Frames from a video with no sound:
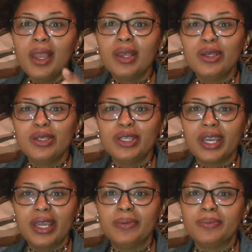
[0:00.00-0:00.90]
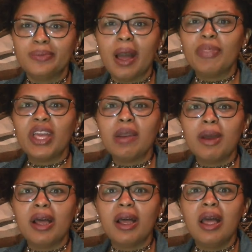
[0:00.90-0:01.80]
You should get it. I'm thinking
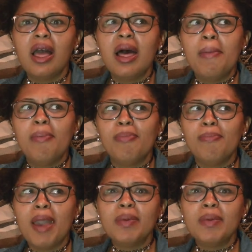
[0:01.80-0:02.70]
about maybe